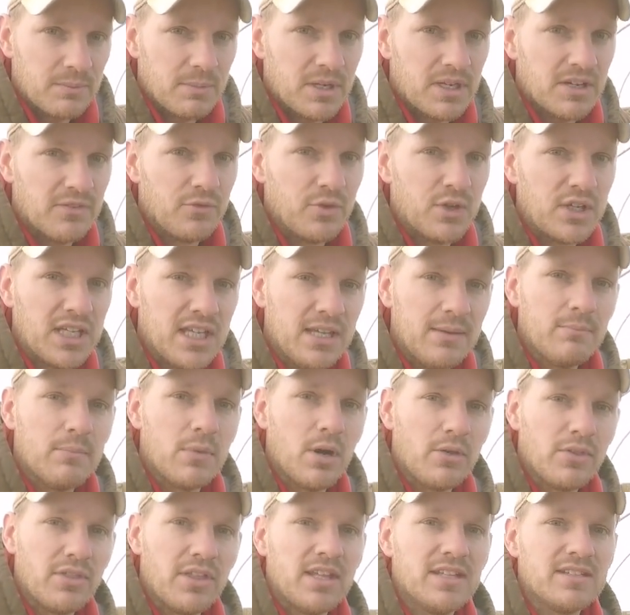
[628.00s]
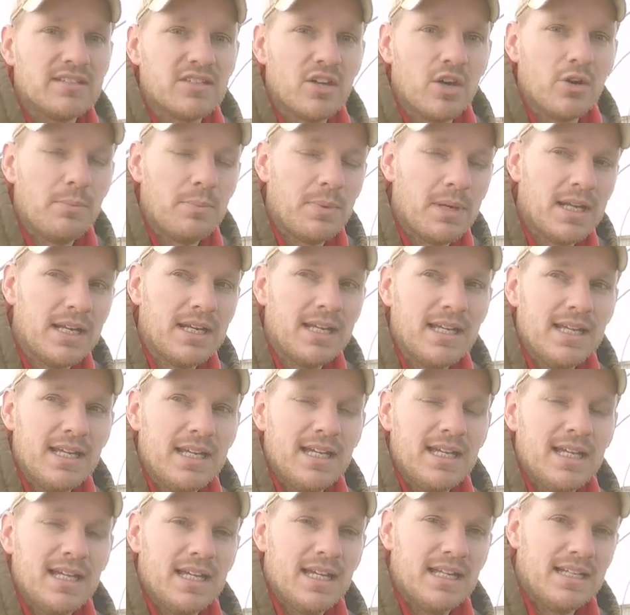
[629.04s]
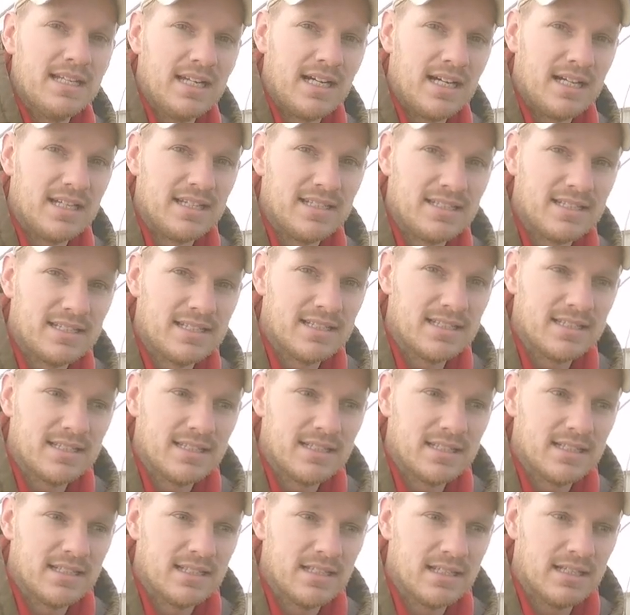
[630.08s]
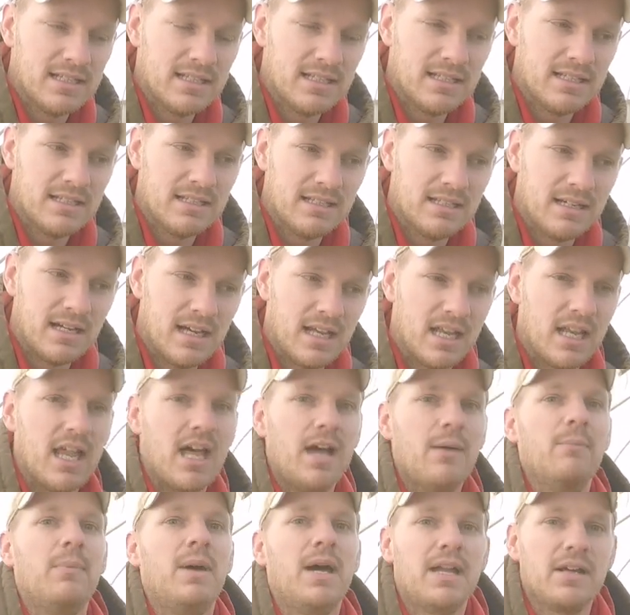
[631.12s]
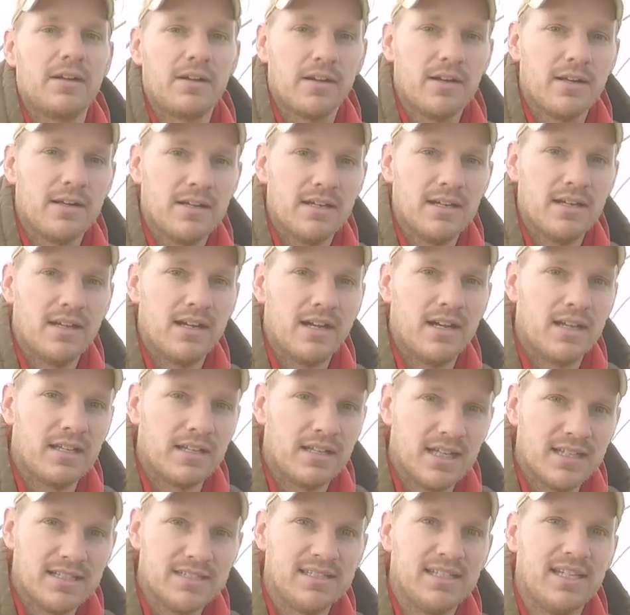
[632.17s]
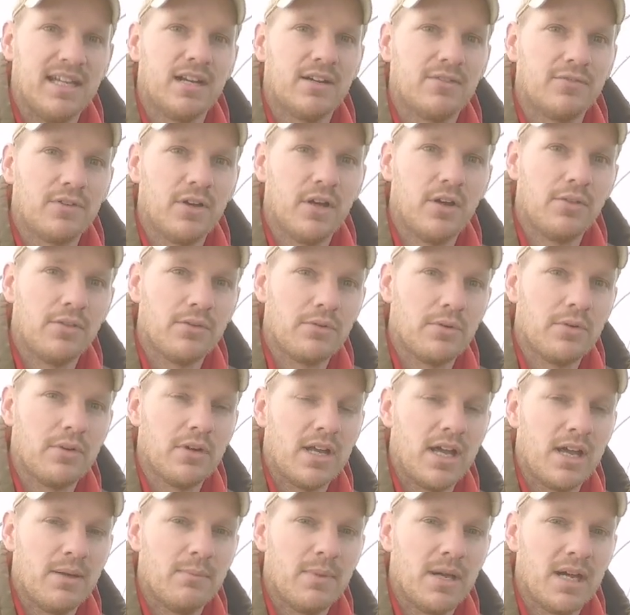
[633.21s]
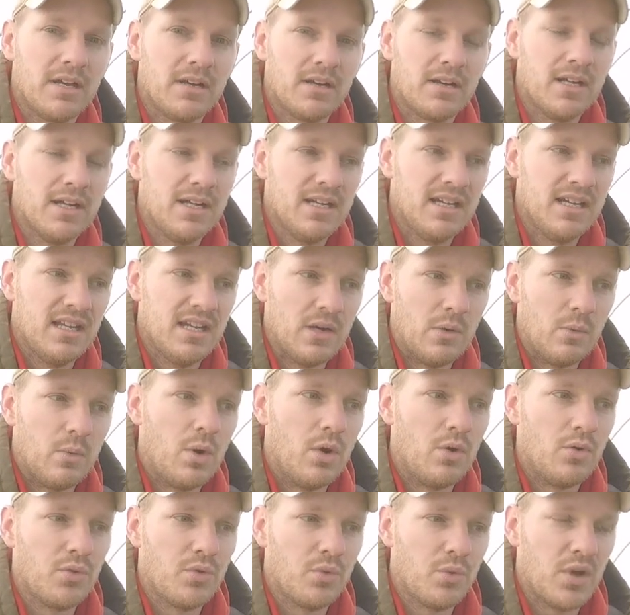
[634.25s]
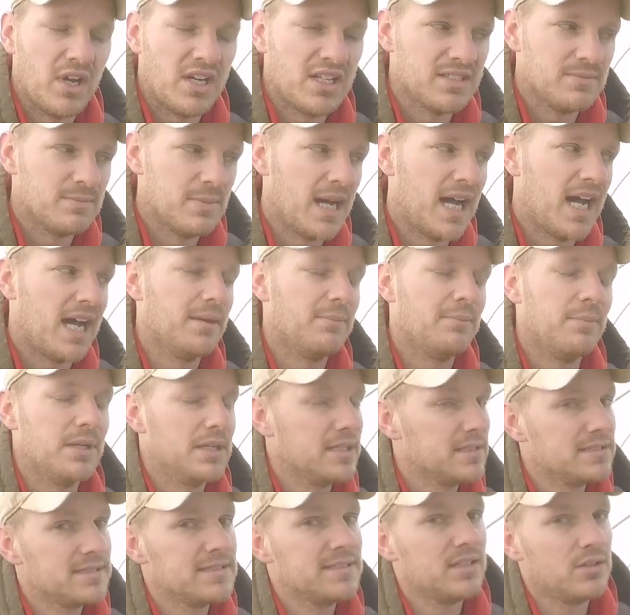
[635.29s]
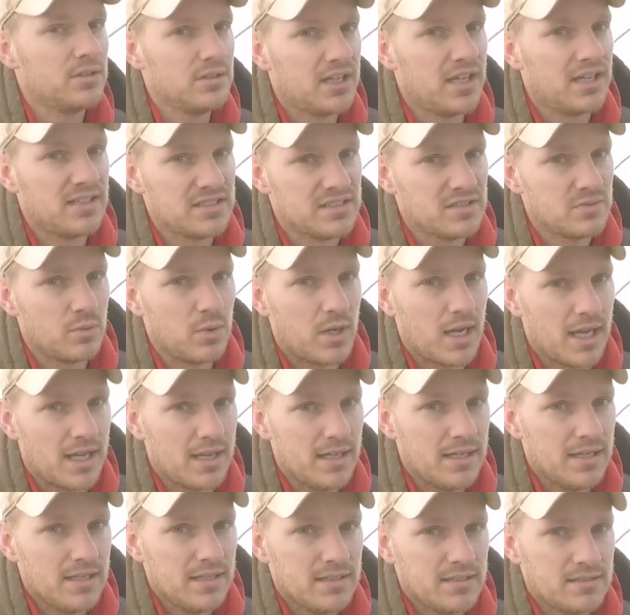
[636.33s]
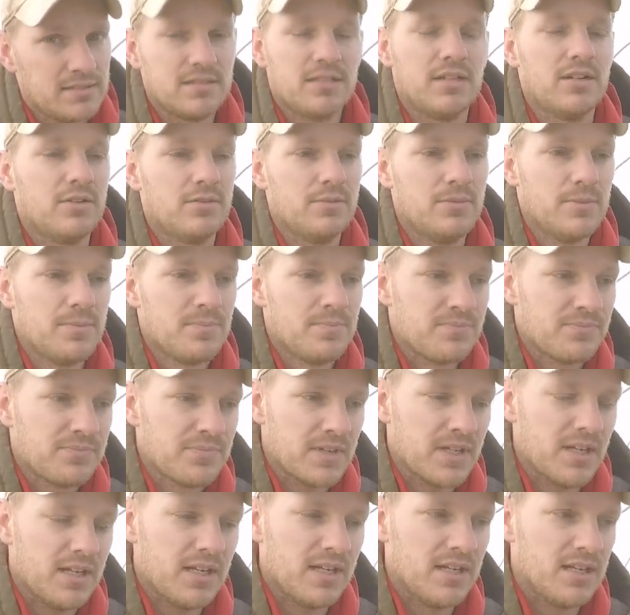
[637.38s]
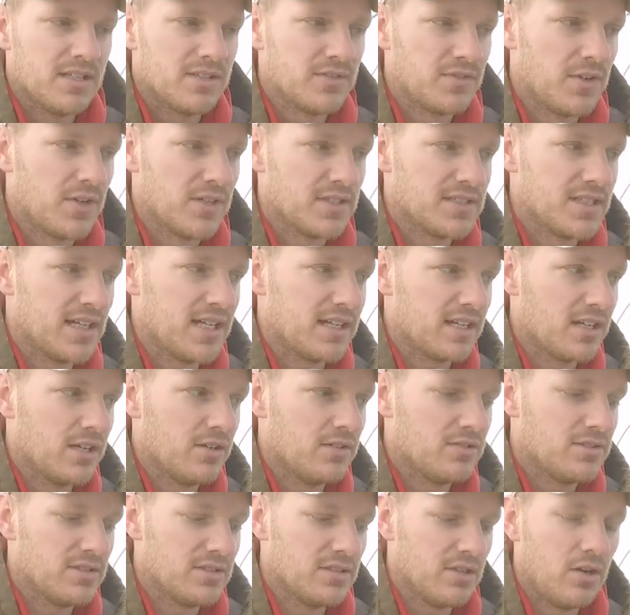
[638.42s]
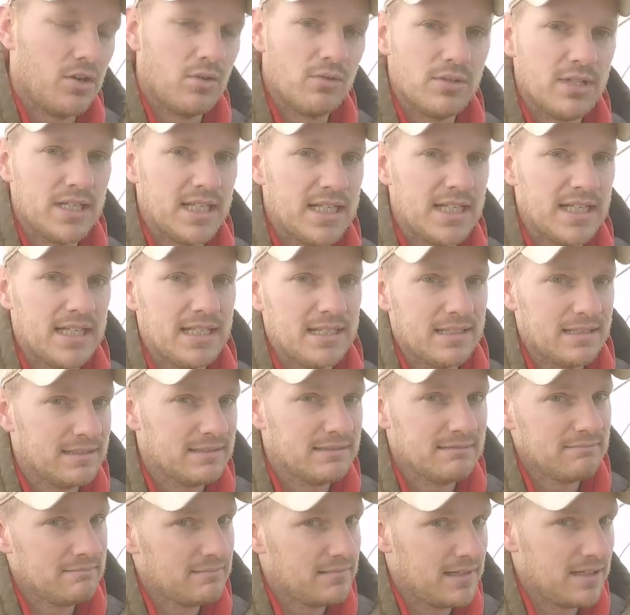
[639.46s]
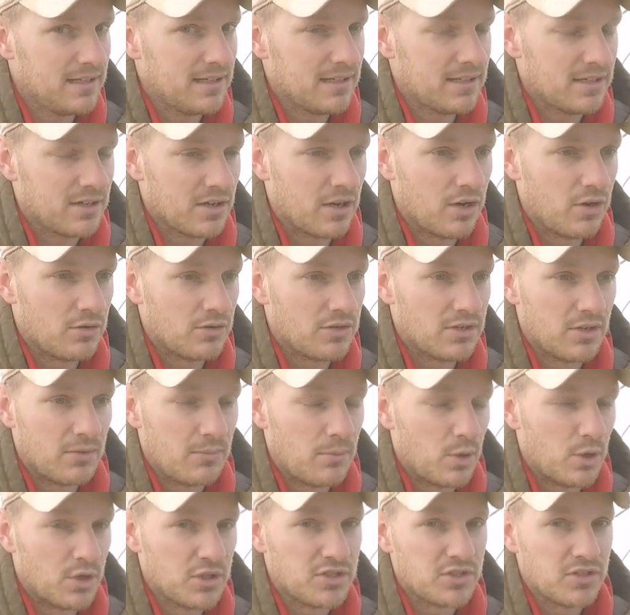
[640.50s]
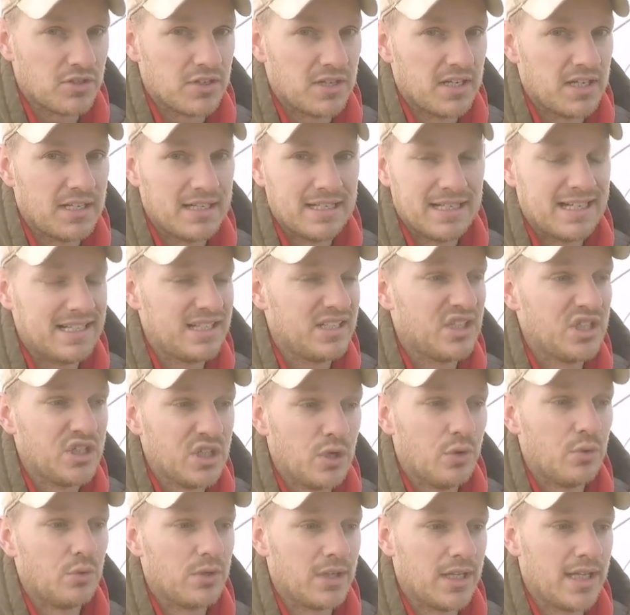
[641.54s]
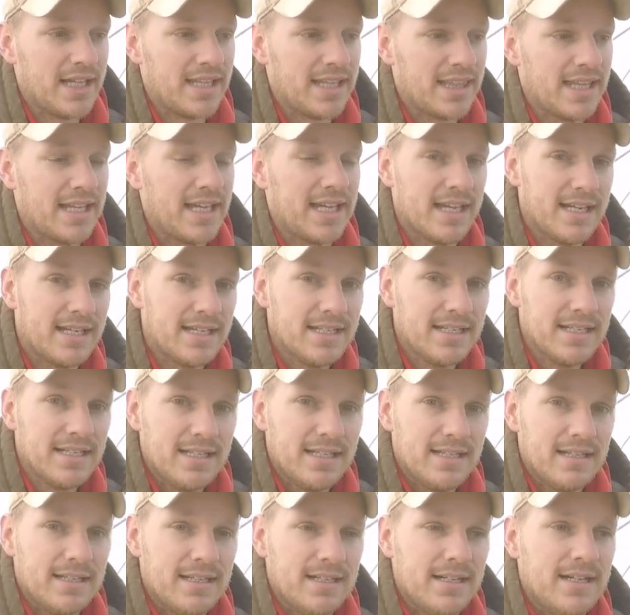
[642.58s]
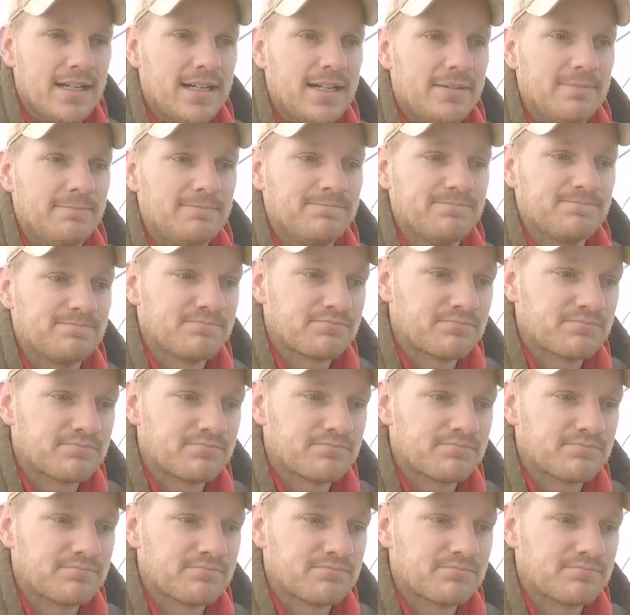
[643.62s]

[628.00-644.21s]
but if we keep both ends open, it does a lot better. Uh, lets the air flow through a lot better and it won't sweat as bad, but it still does sweat. So uh, as far as that goes, holding heat uh, or holding no moisture in, I don't like that. Um,